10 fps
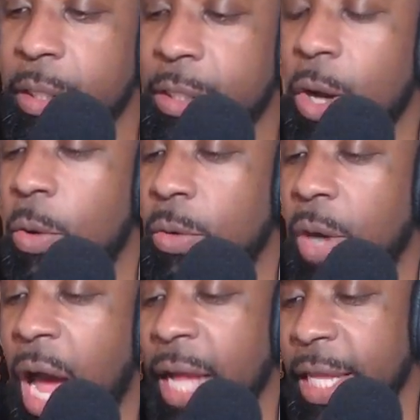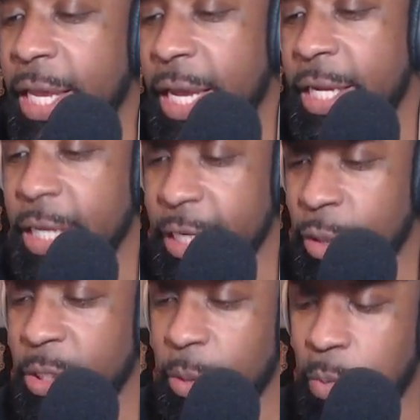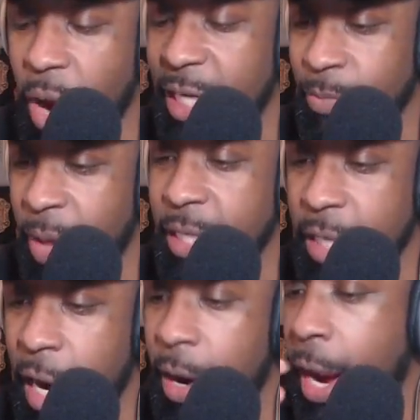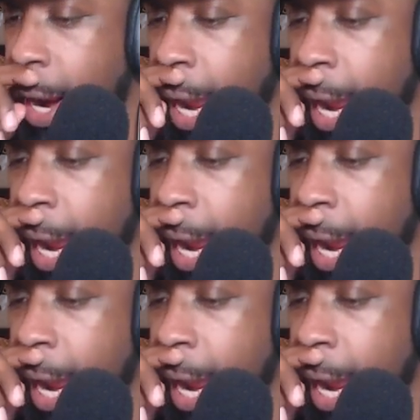so I think it's gonna be a surprise match at